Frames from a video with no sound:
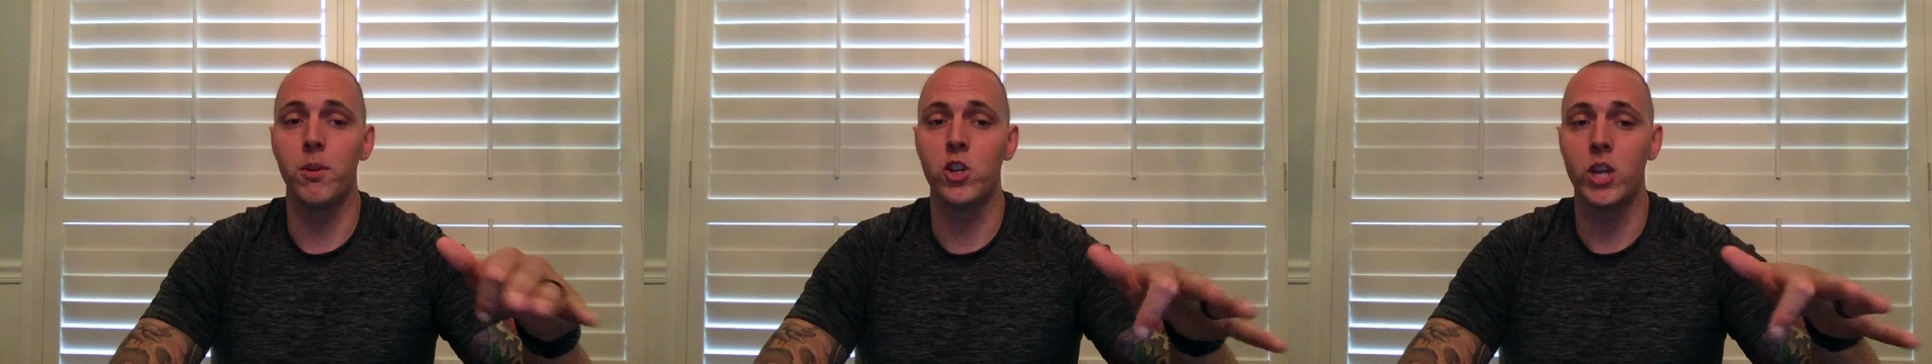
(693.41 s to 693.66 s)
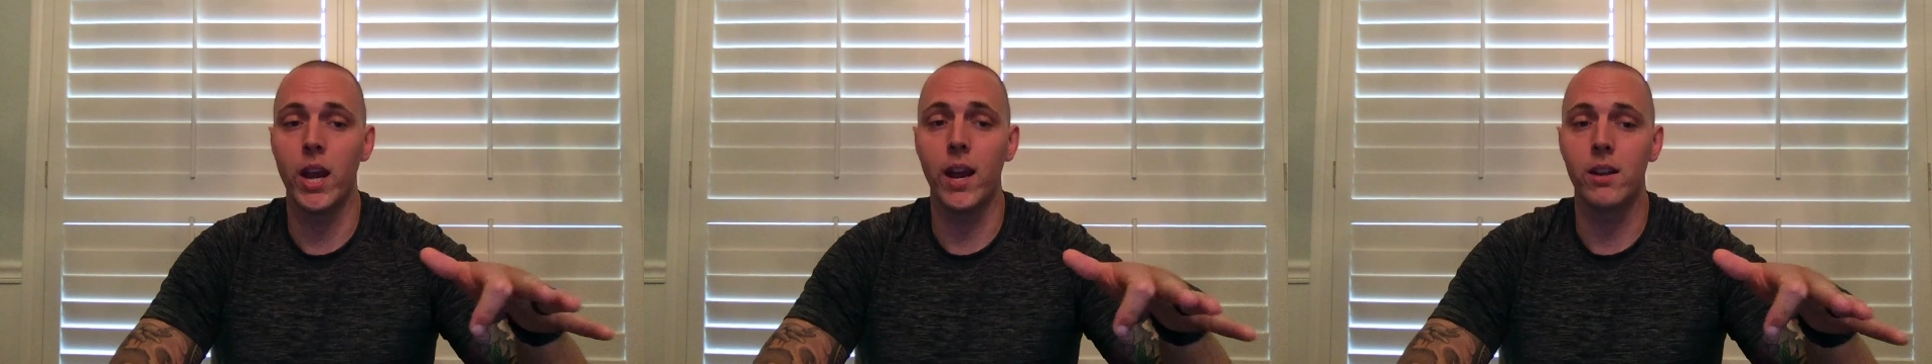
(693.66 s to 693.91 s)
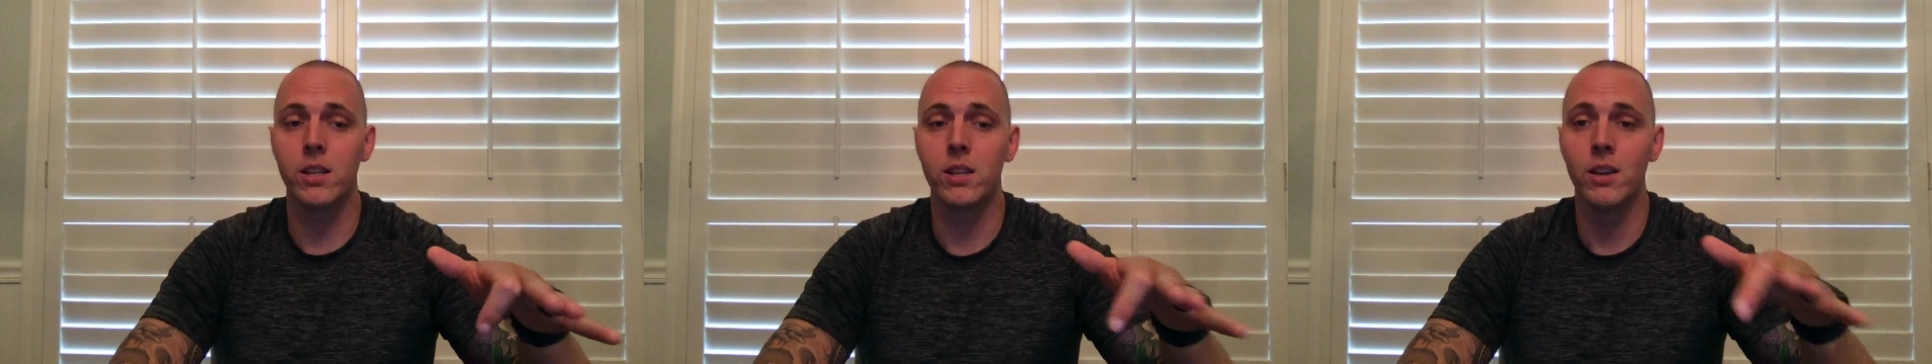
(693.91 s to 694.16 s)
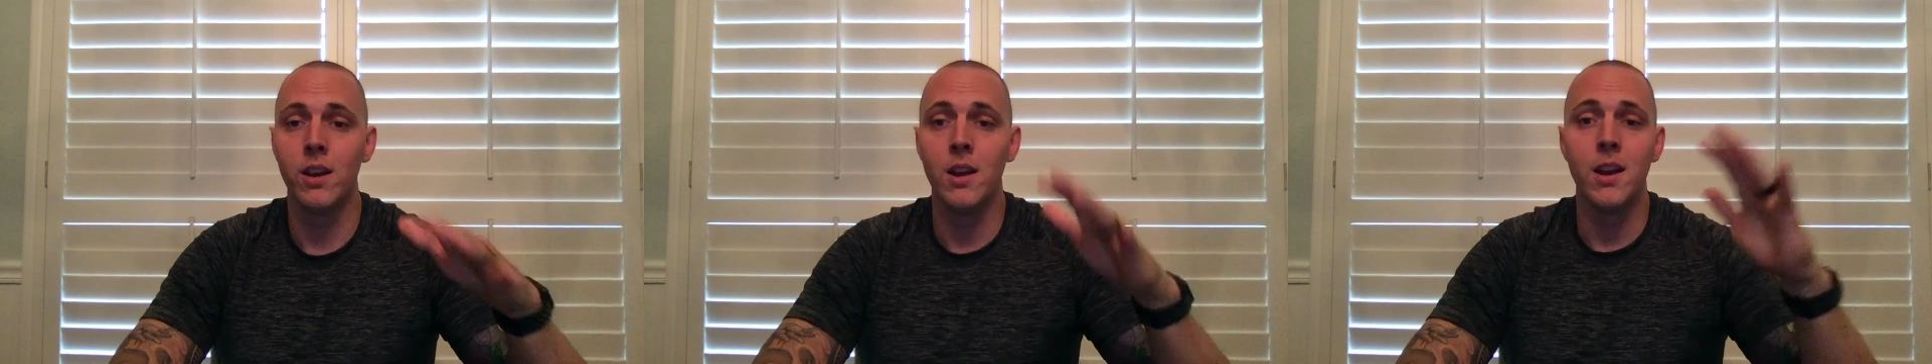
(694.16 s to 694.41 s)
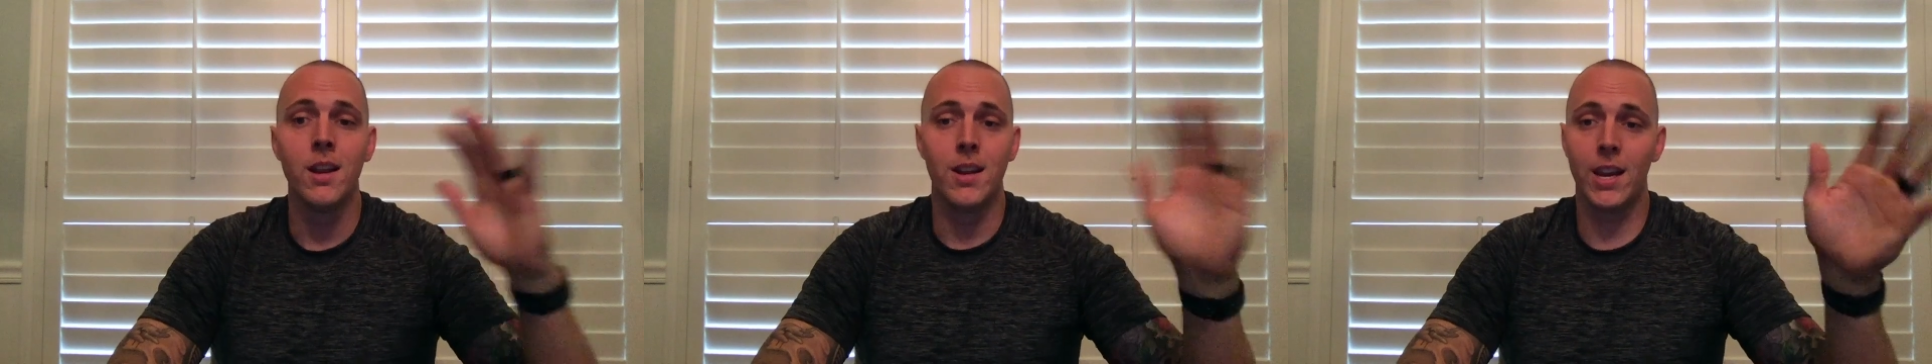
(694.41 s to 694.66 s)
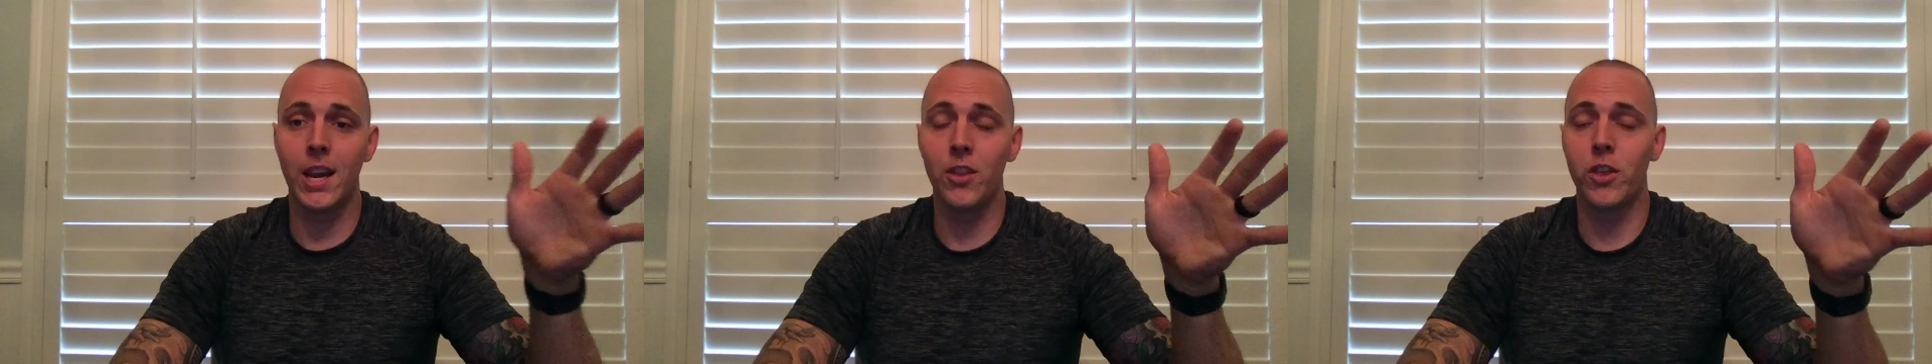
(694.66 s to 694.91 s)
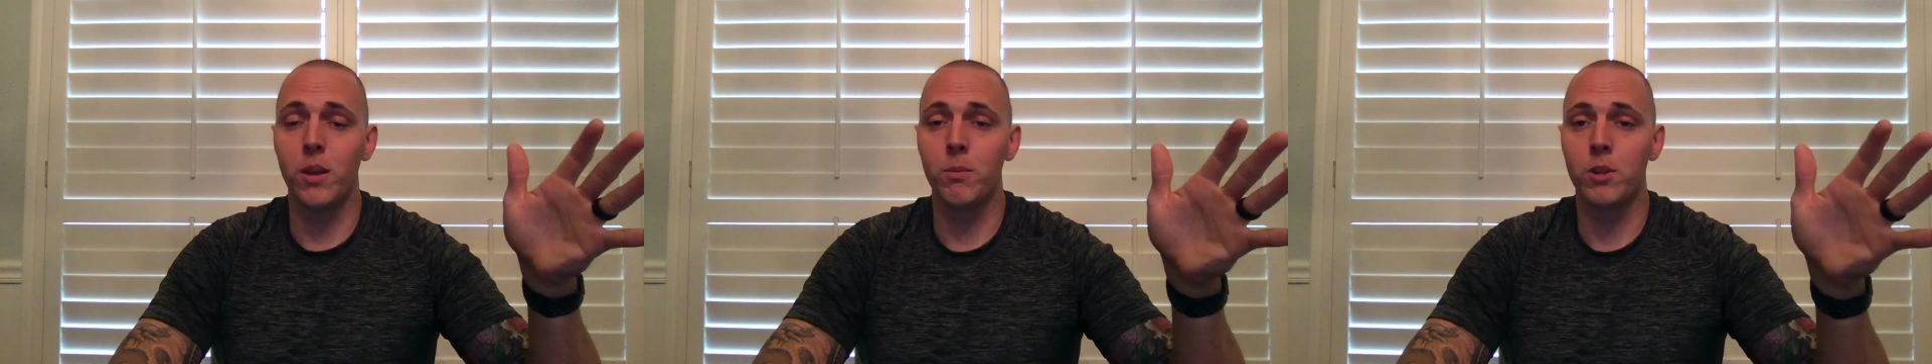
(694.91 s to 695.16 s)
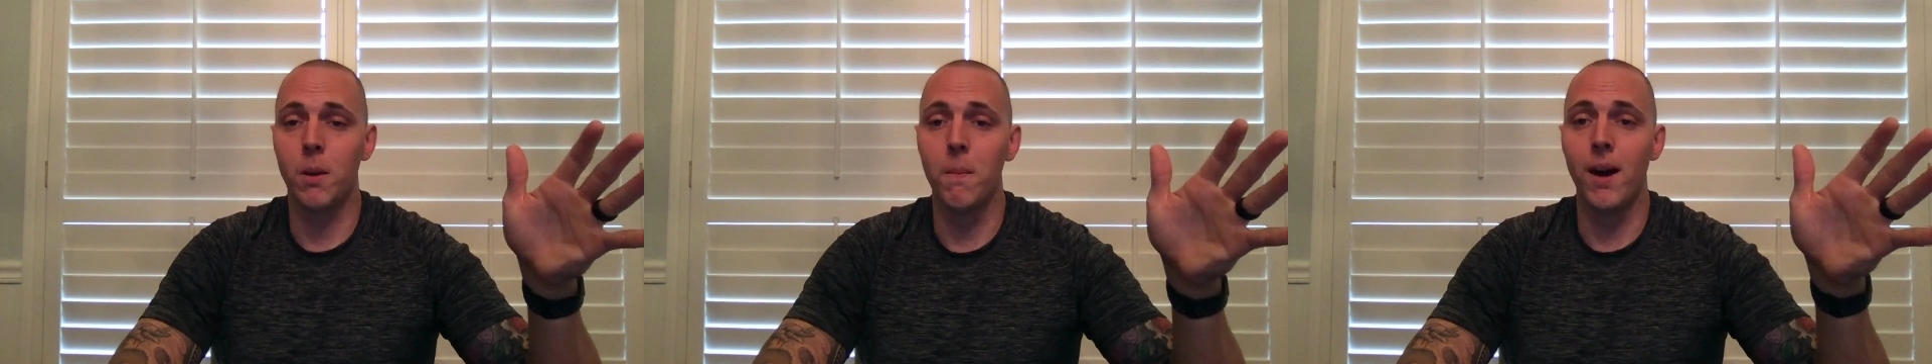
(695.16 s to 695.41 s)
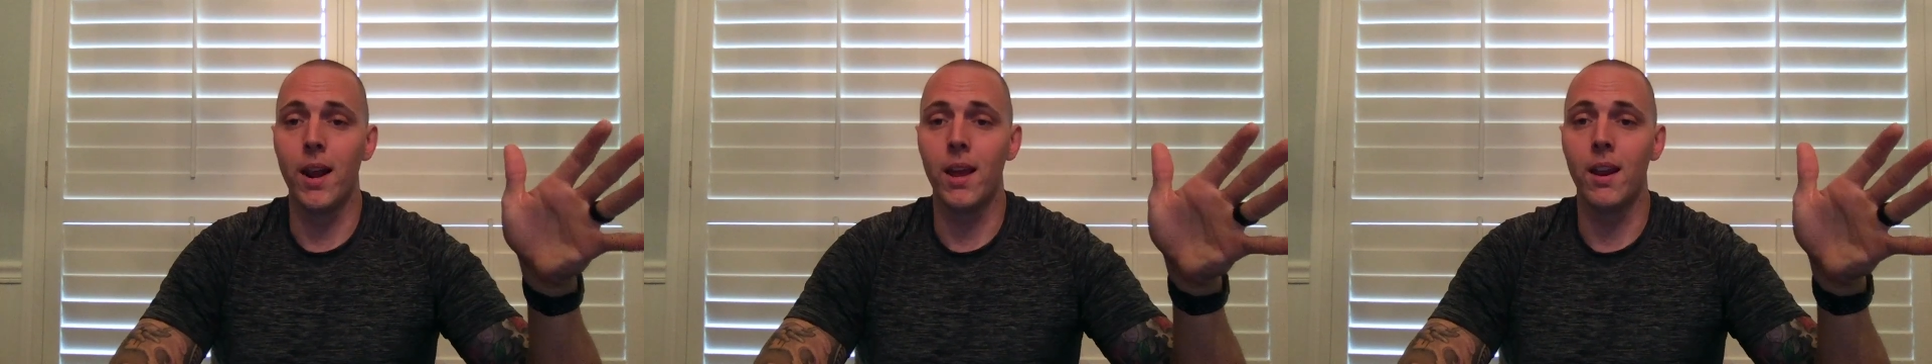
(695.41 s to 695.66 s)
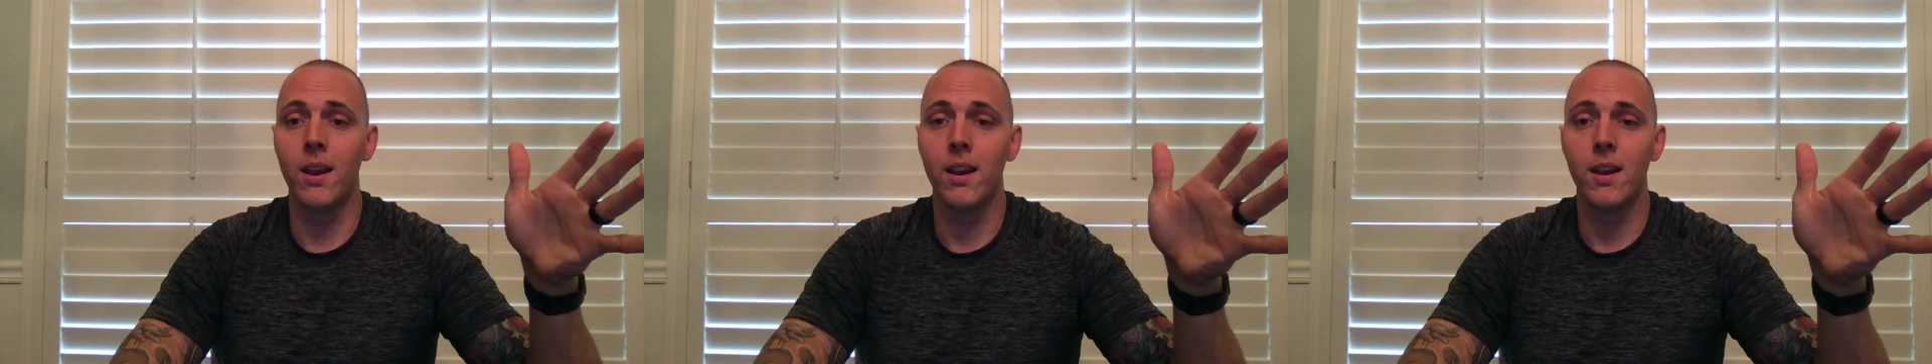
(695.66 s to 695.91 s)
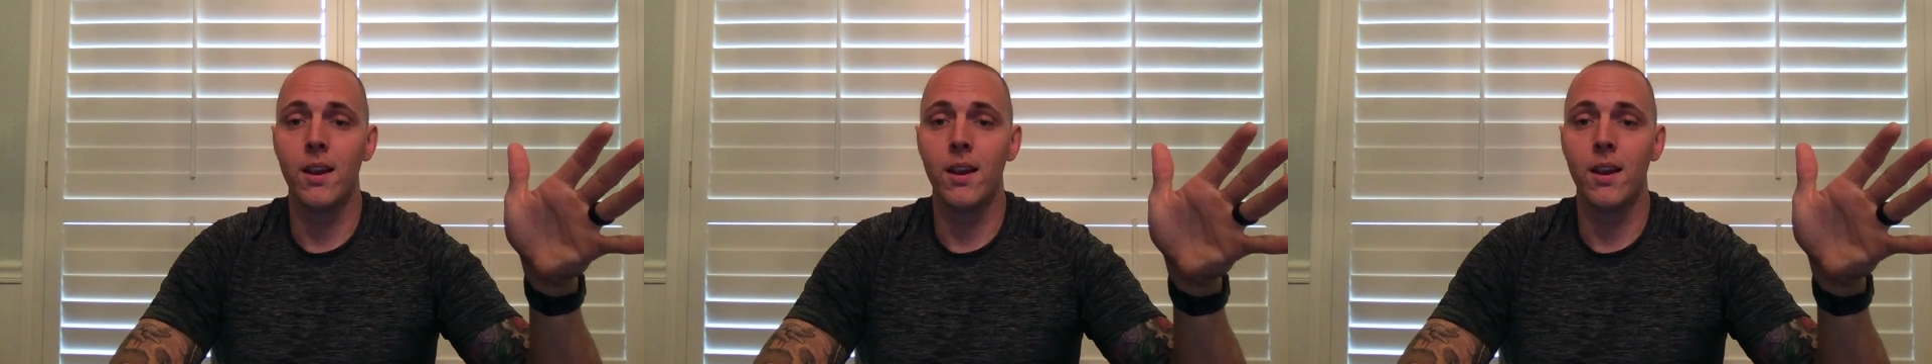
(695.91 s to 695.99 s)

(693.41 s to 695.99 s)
chance to get them somebody,